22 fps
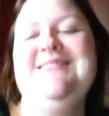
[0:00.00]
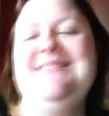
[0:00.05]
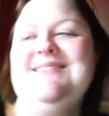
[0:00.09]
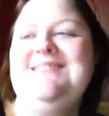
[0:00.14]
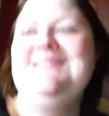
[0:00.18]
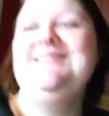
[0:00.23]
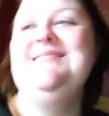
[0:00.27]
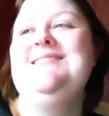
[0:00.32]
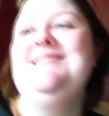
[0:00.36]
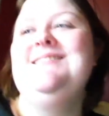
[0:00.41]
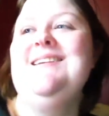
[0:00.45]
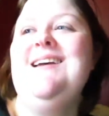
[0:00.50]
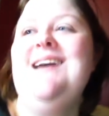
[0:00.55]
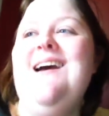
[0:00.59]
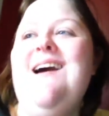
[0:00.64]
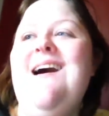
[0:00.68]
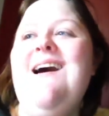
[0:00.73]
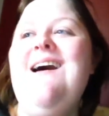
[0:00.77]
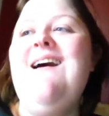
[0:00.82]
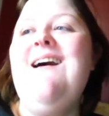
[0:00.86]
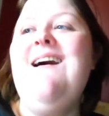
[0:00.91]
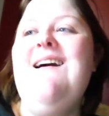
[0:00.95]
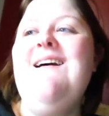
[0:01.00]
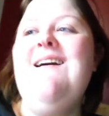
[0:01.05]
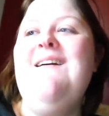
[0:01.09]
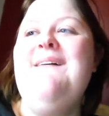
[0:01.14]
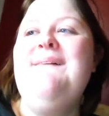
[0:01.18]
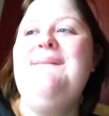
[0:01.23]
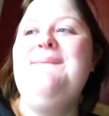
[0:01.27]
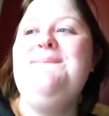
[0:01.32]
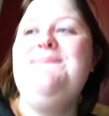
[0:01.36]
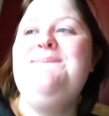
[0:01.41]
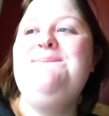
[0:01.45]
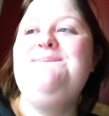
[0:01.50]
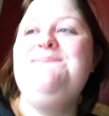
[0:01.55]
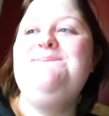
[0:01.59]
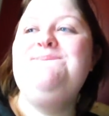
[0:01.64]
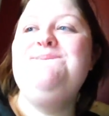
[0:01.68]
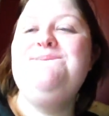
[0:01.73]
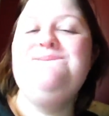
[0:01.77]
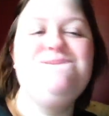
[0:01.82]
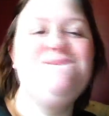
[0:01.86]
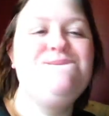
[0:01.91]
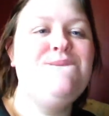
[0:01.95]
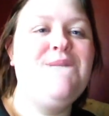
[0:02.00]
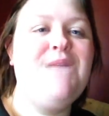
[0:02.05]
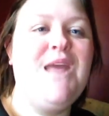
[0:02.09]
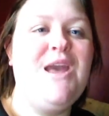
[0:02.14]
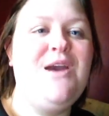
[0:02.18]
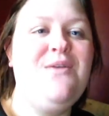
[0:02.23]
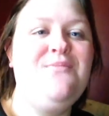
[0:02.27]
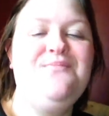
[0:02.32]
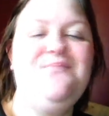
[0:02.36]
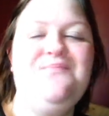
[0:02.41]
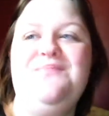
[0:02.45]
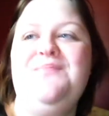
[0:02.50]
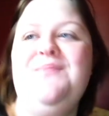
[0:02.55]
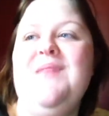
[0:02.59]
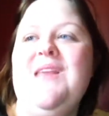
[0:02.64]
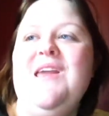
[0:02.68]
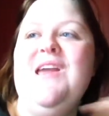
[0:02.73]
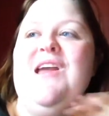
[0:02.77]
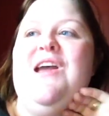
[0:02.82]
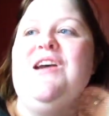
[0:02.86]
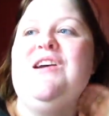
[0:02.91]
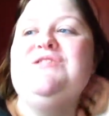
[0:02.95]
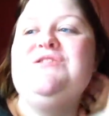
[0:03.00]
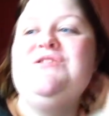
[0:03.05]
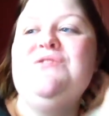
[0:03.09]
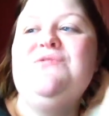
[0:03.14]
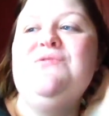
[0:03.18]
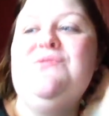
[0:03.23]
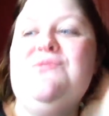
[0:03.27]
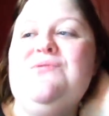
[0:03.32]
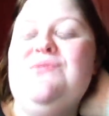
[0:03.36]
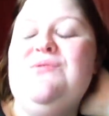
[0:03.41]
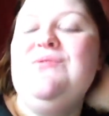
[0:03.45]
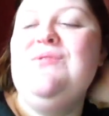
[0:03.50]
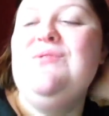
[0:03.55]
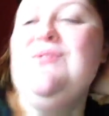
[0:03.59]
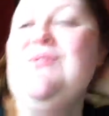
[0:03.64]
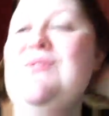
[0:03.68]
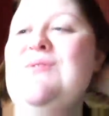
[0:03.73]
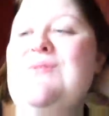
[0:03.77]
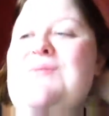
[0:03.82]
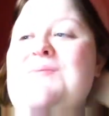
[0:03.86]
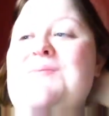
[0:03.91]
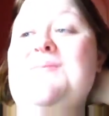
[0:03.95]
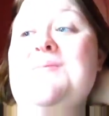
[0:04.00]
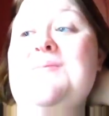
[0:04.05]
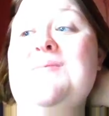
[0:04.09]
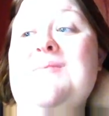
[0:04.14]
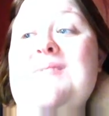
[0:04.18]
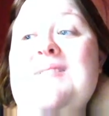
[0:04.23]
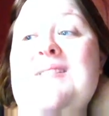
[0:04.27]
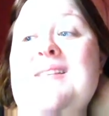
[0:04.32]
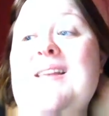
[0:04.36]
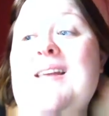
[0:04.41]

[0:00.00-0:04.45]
Yeah. So, I mean, I don't know how to explain it. I